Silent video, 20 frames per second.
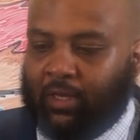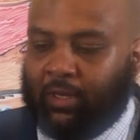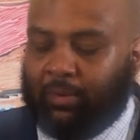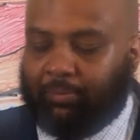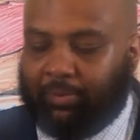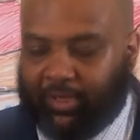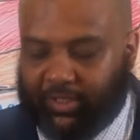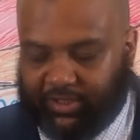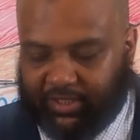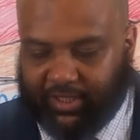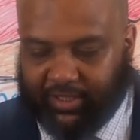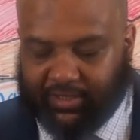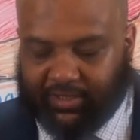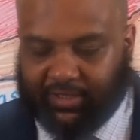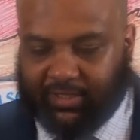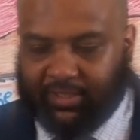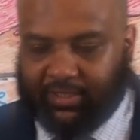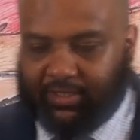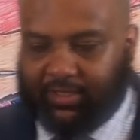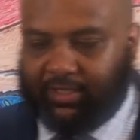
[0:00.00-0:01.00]
Paget's
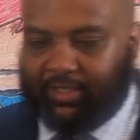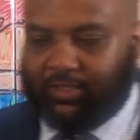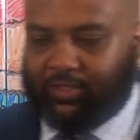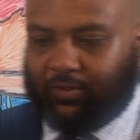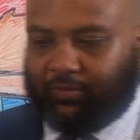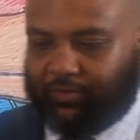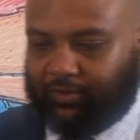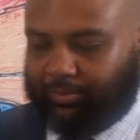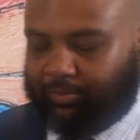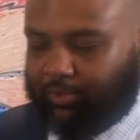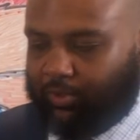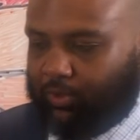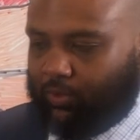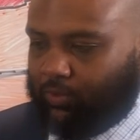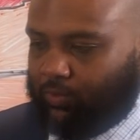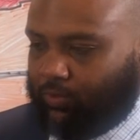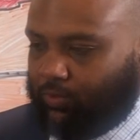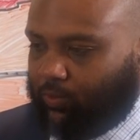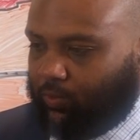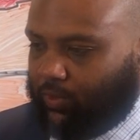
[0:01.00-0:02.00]
disease of the
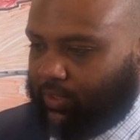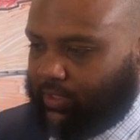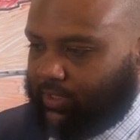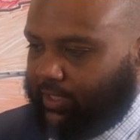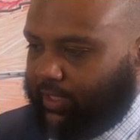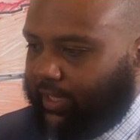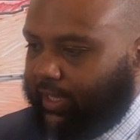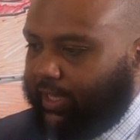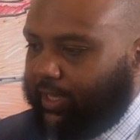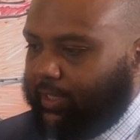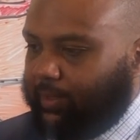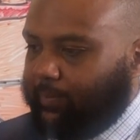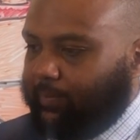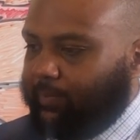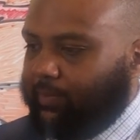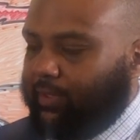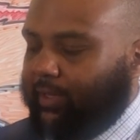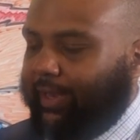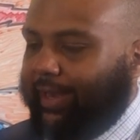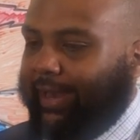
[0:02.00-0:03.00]
bone was
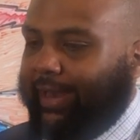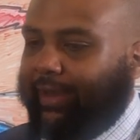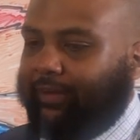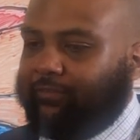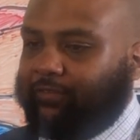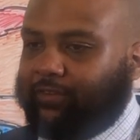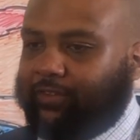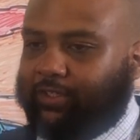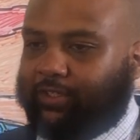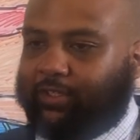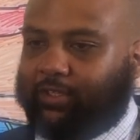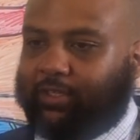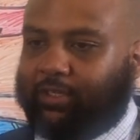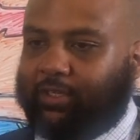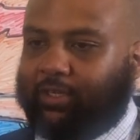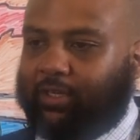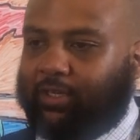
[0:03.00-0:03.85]
named after